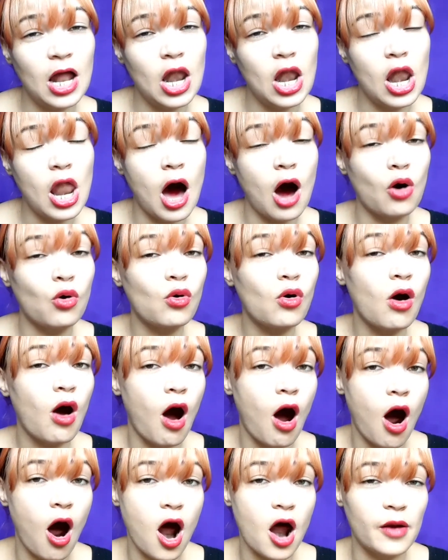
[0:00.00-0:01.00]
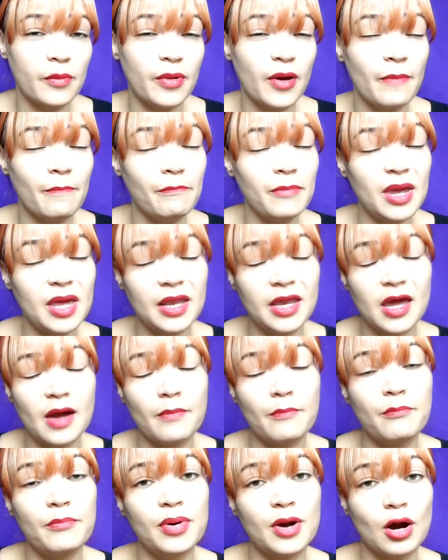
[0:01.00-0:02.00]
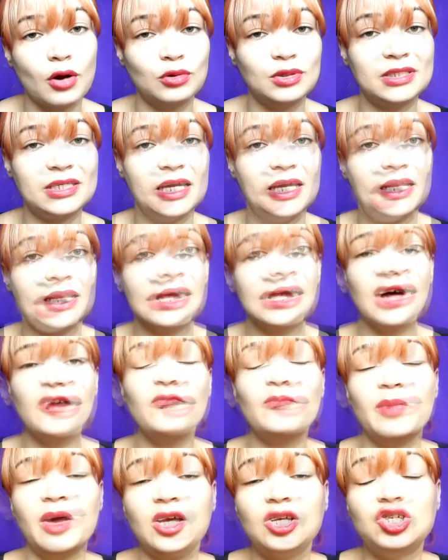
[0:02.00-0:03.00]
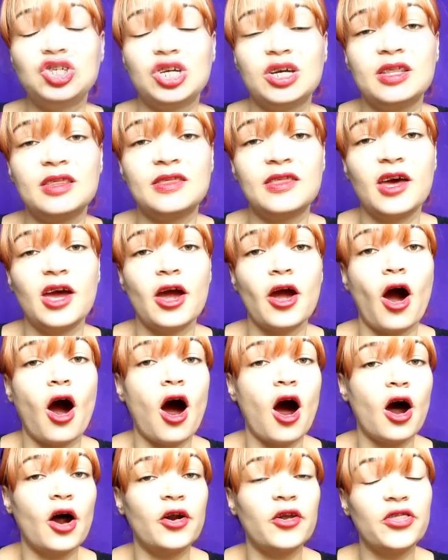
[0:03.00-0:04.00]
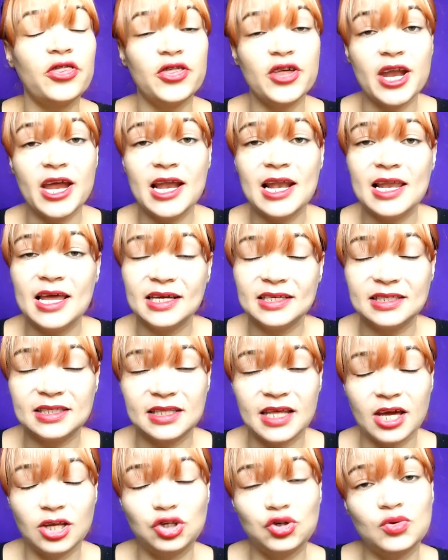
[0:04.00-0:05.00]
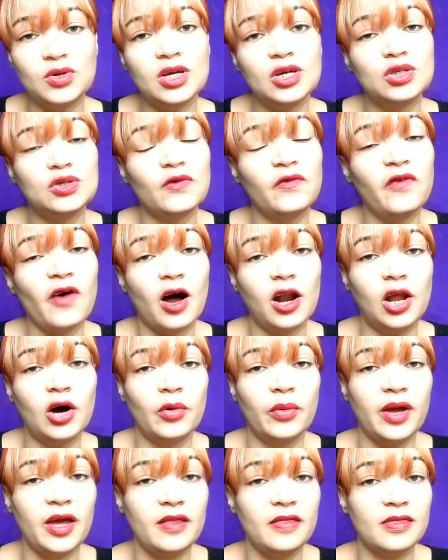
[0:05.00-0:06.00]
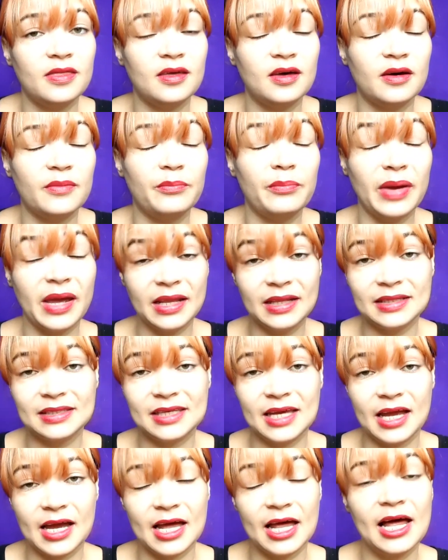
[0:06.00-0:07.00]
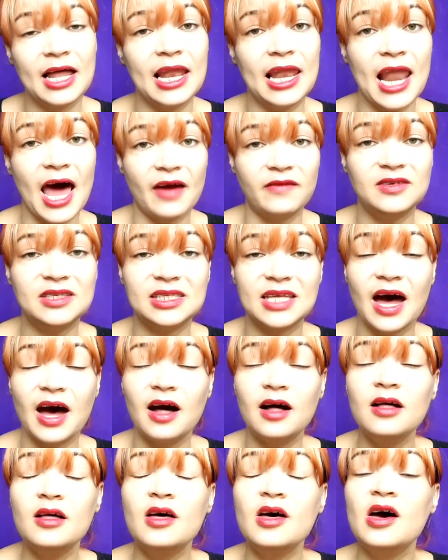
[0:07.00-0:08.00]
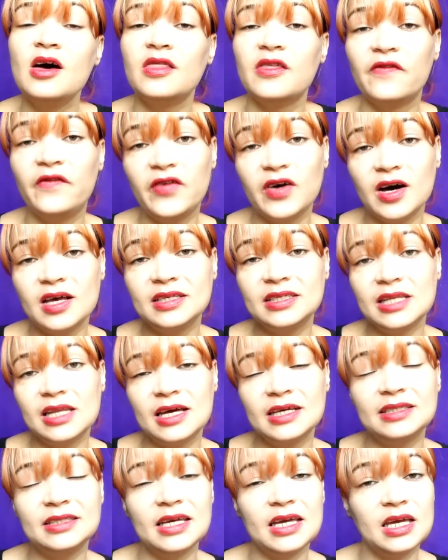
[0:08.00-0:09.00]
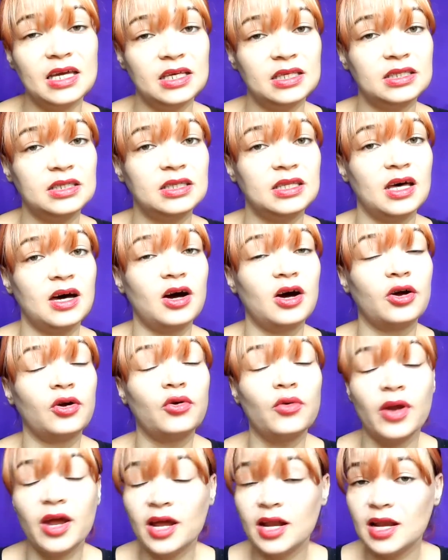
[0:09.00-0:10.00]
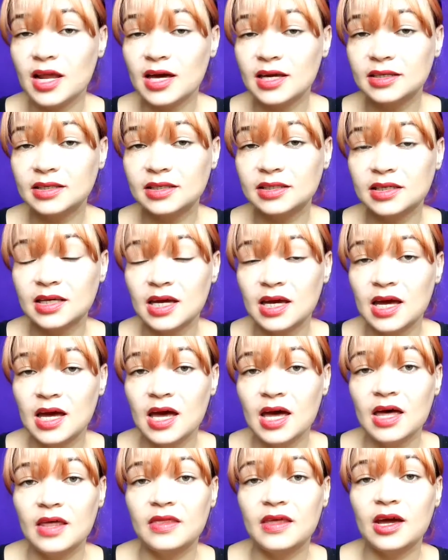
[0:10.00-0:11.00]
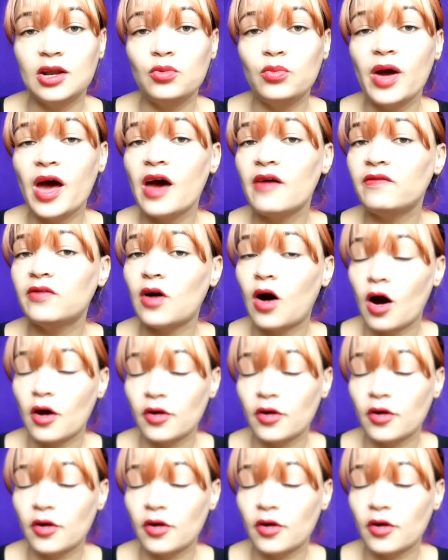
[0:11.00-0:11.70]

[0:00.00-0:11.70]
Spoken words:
low carb, medium protein. As I've mentioned, there are three lists that you need to follow in the painting lifestyle. The first list is the green list, then we have the